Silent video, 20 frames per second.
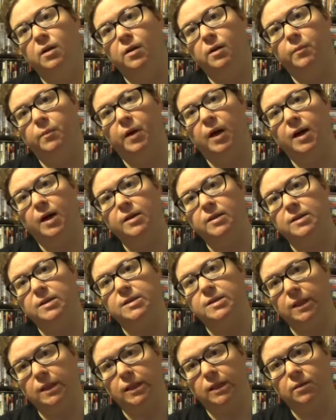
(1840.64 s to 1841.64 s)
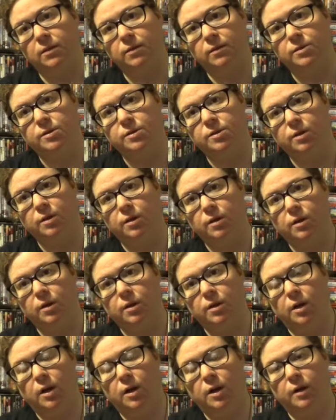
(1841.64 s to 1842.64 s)
behind the scenes
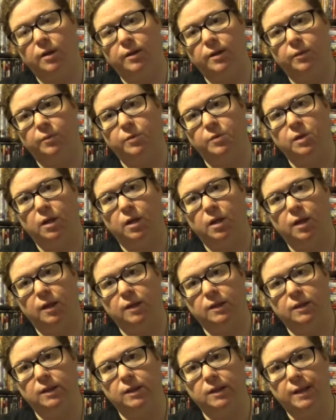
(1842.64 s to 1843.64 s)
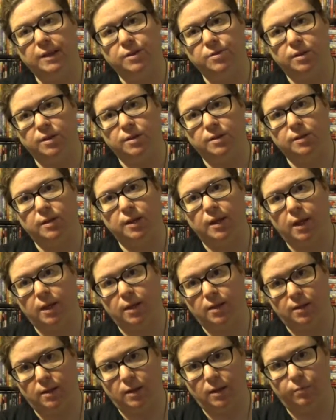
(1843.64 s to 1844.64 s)
that was on the Laserdisc,
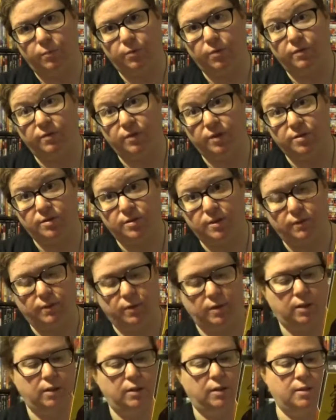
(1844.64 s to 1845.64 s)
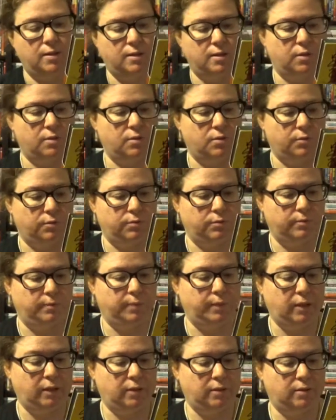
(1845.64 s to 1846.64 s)
and the previous DVD is its own
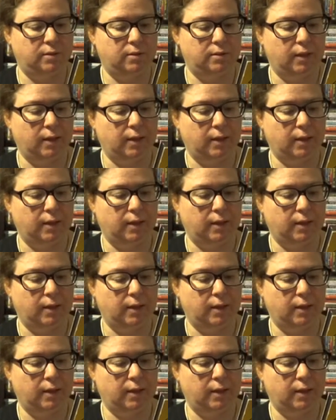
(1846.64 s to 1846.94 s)
piece.